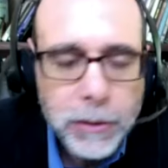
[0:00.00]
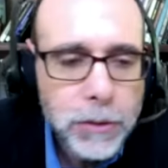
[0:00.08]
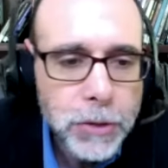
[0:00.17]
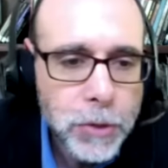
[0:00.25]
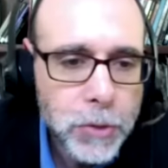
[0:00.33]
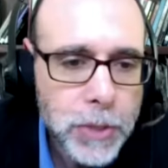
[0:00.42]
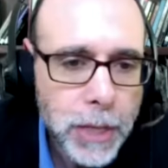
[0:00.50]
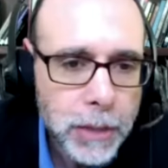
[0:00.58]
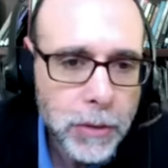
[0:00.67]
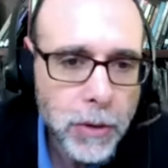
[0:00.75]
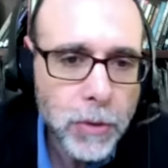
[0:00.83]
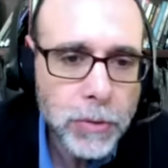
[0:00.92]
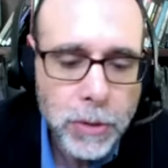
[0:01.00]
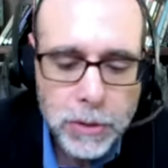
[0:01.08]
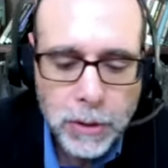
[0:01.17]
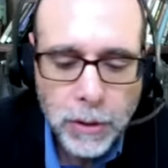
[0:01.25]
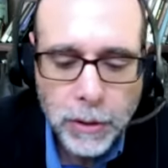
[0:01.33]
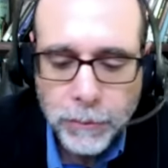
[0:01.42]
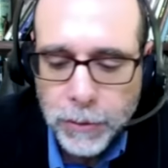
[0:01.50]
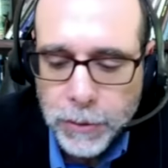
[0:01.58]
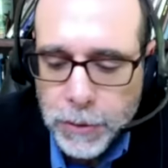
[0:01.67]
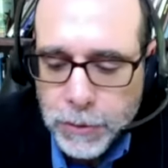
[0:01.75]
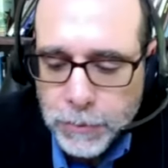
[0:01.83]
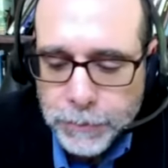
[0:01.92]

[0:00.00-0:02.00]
Jews had no such leverage.